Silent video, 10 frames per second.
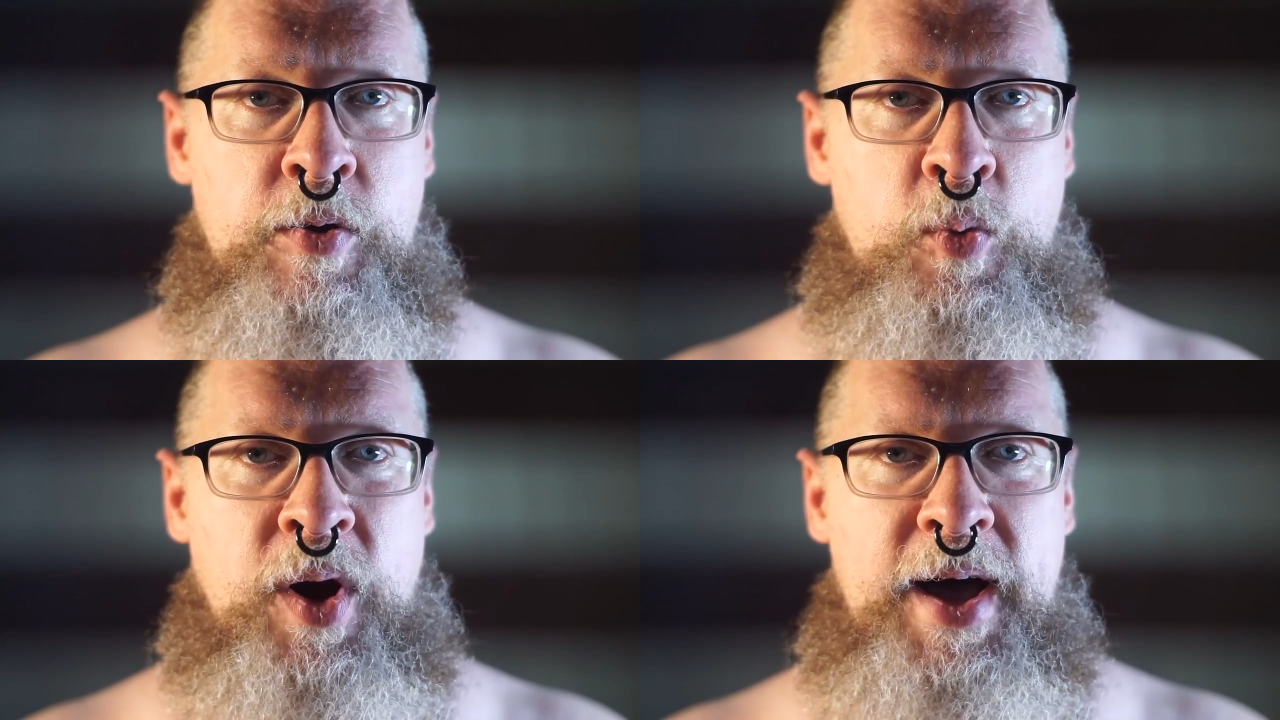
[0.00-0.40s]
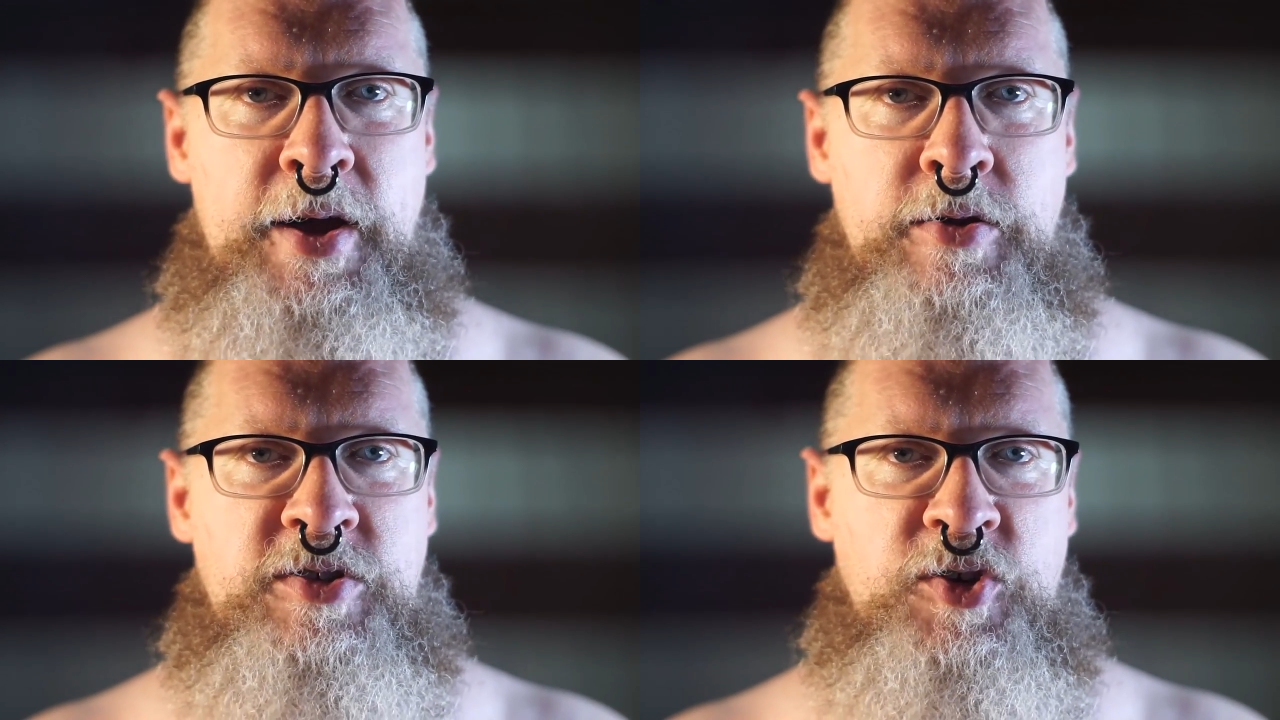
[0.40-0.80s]
why
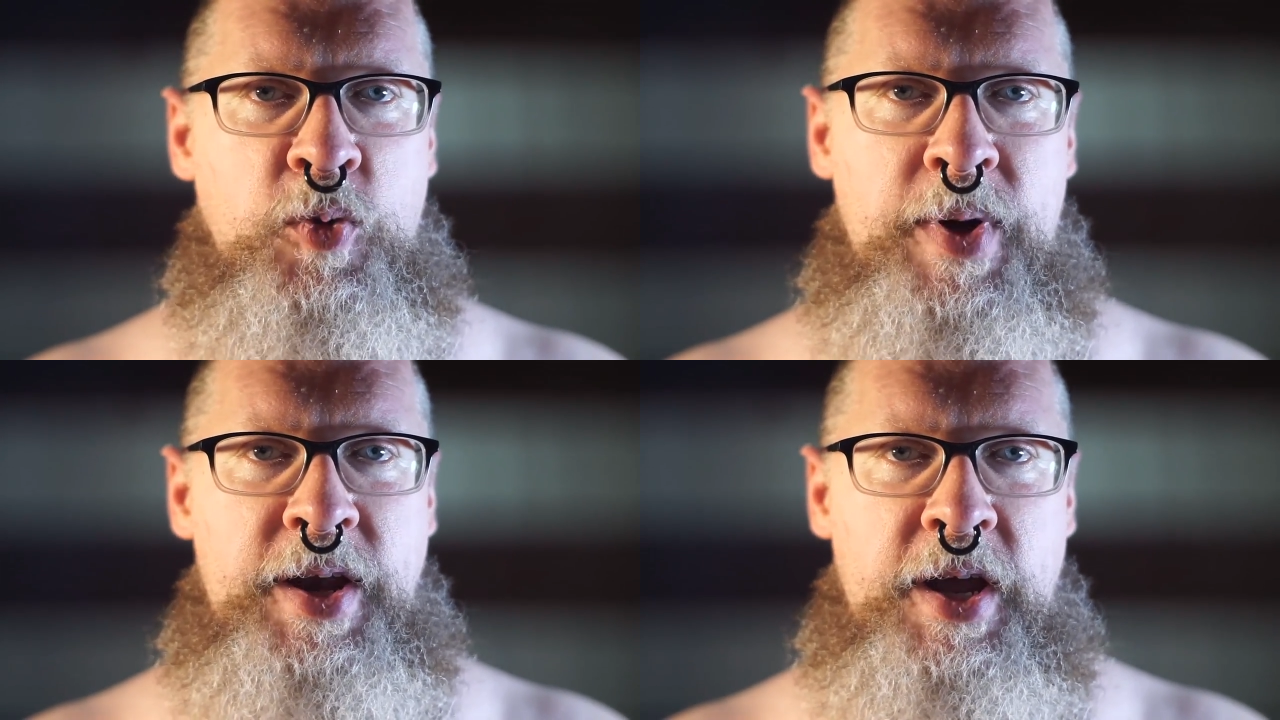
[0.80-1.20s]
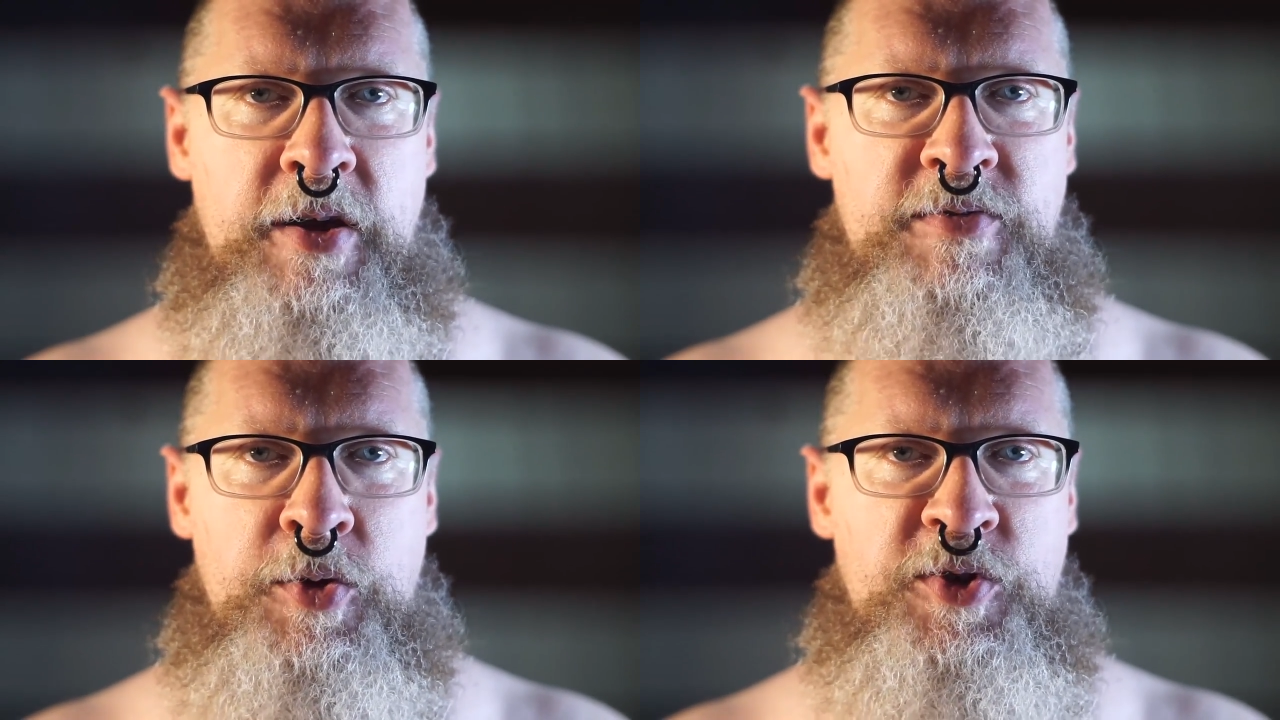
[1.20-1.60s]
are so many
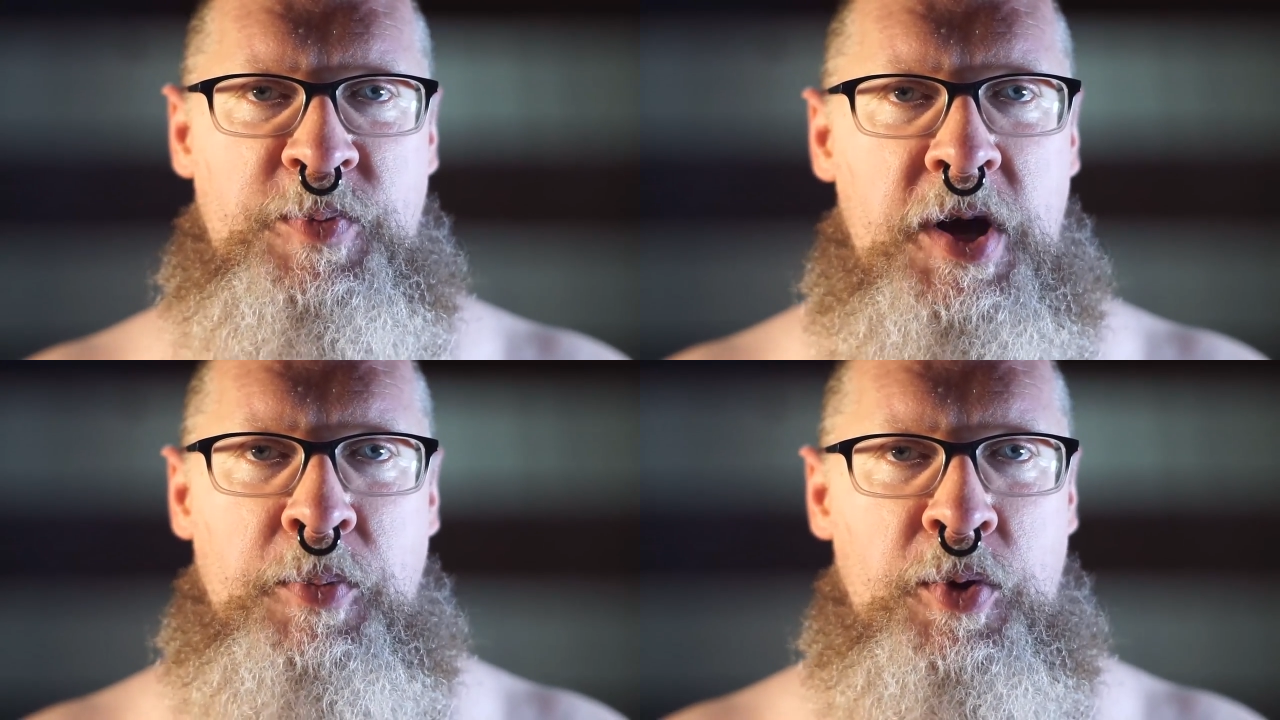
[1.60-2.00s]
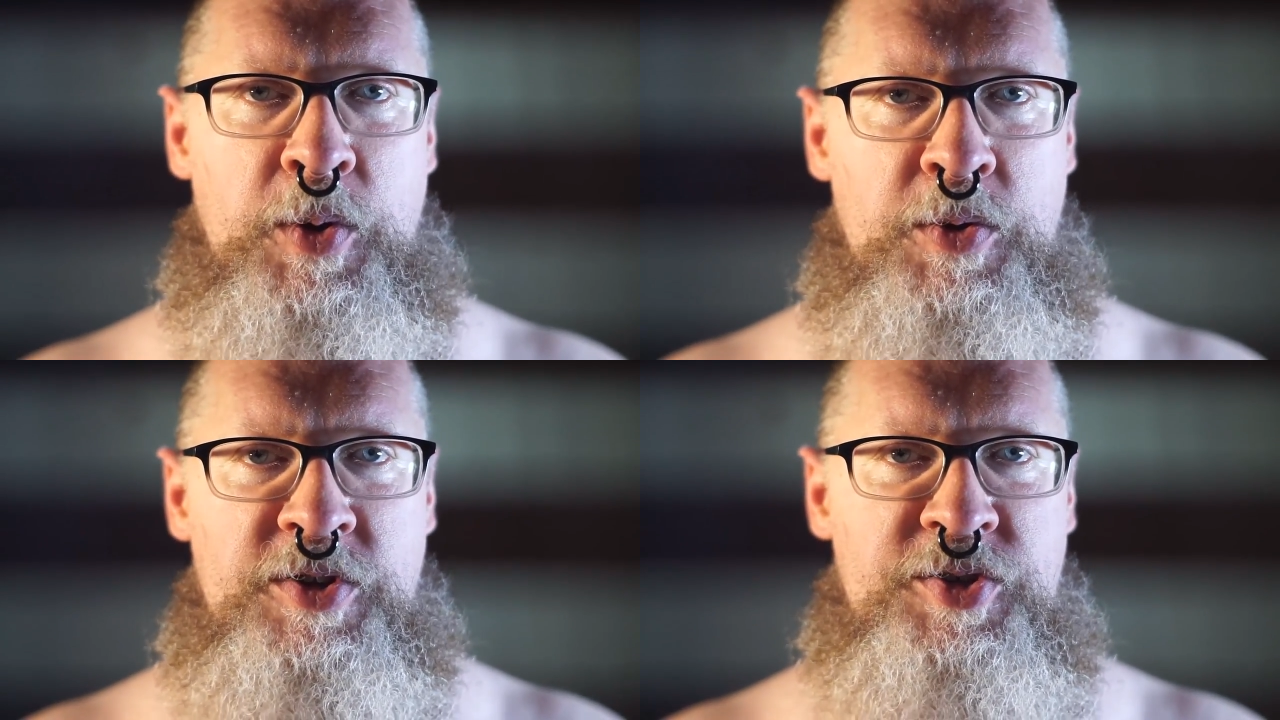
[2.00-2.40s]
of those
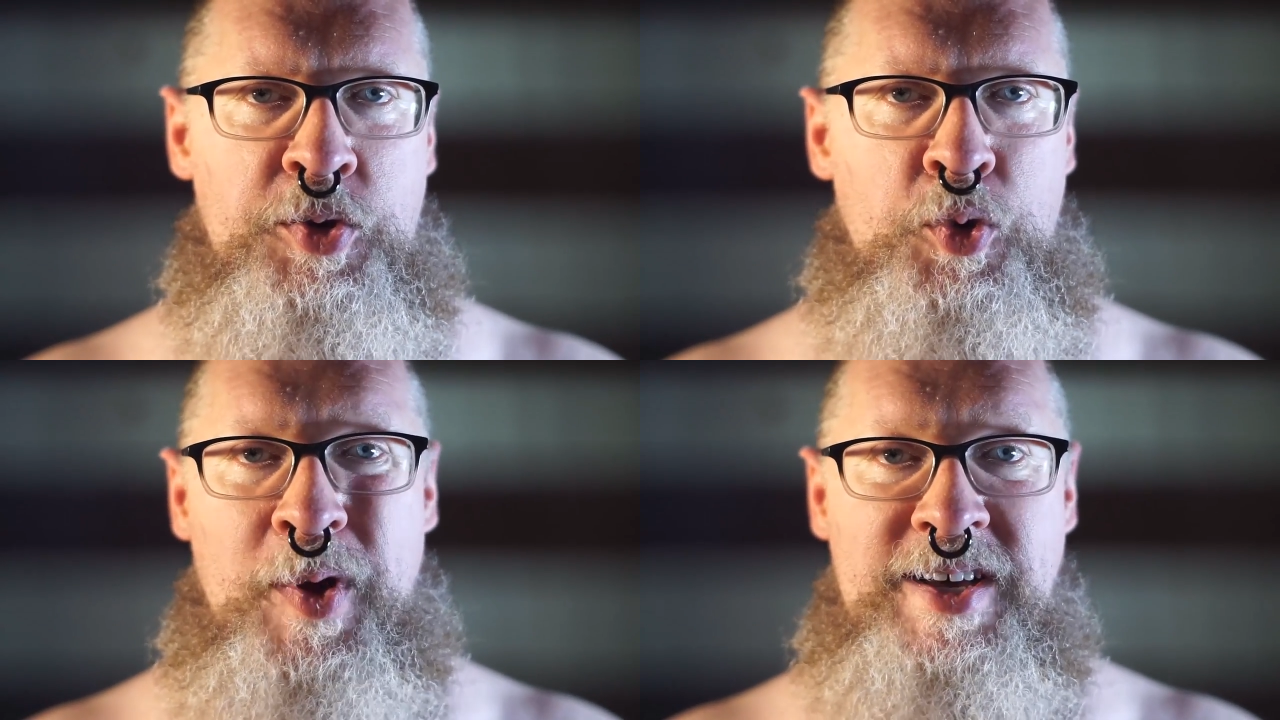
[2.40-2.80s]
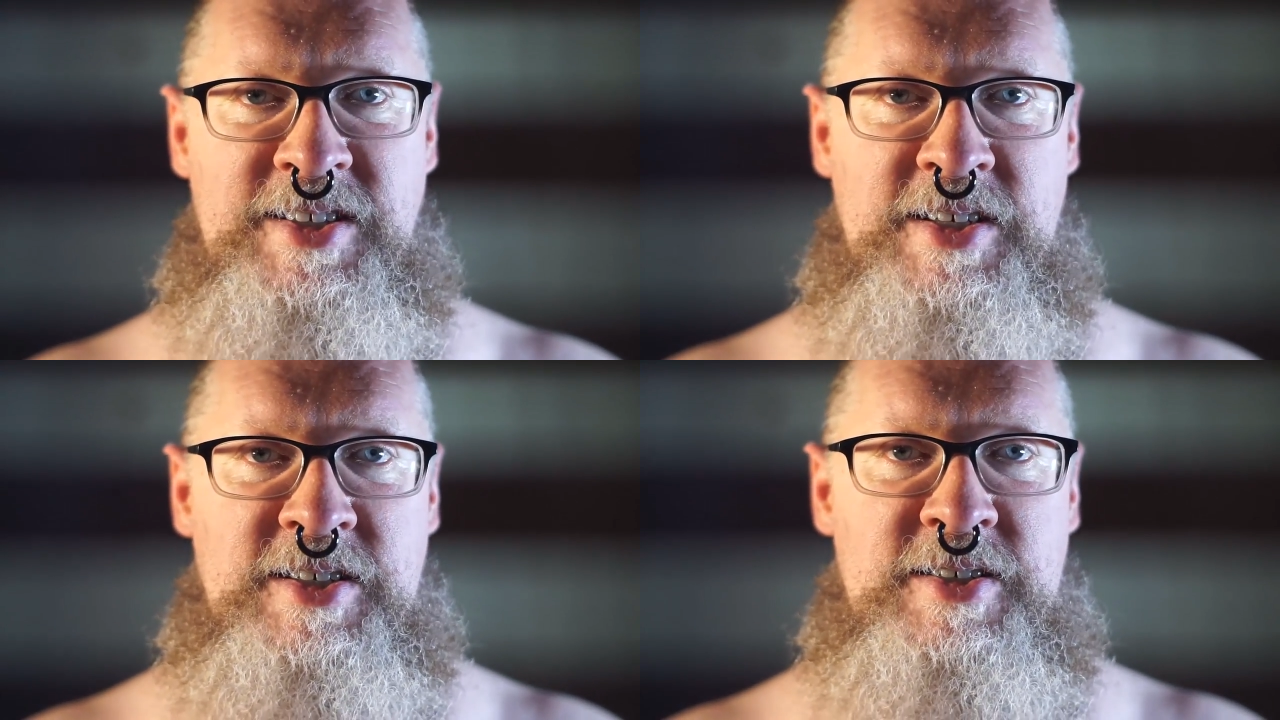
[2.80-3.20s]
people so
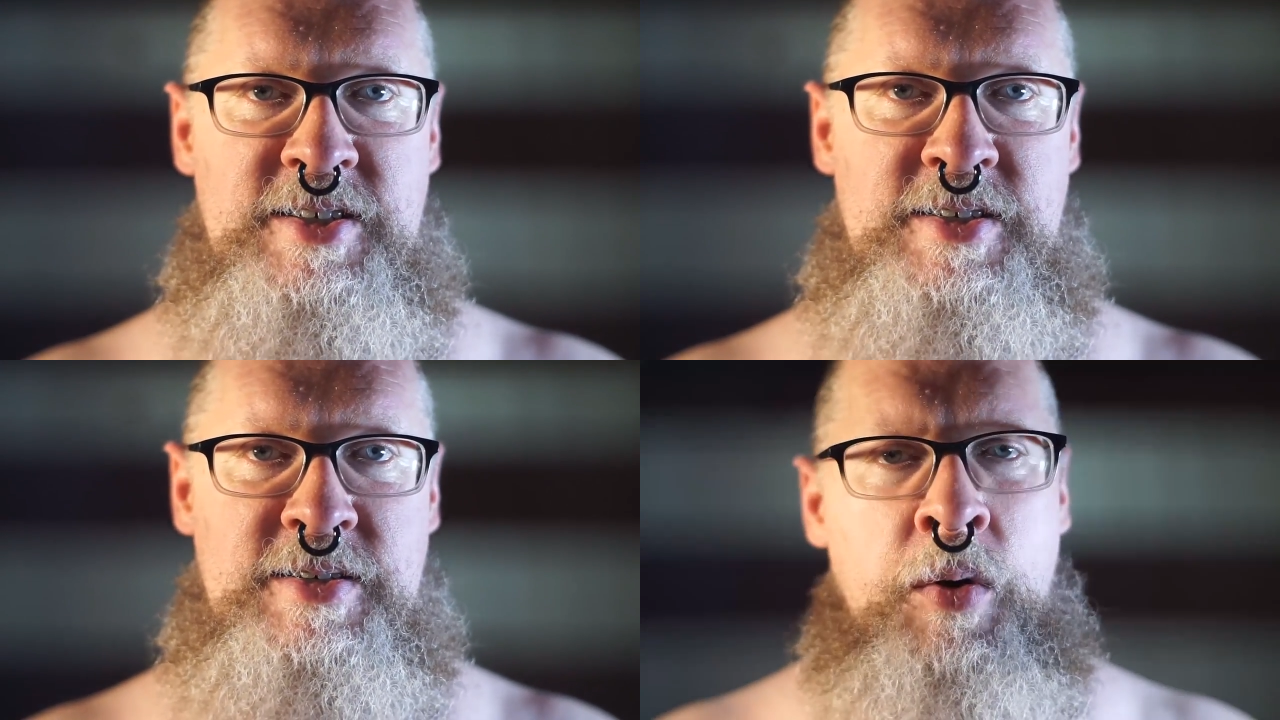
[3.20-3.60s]
racist?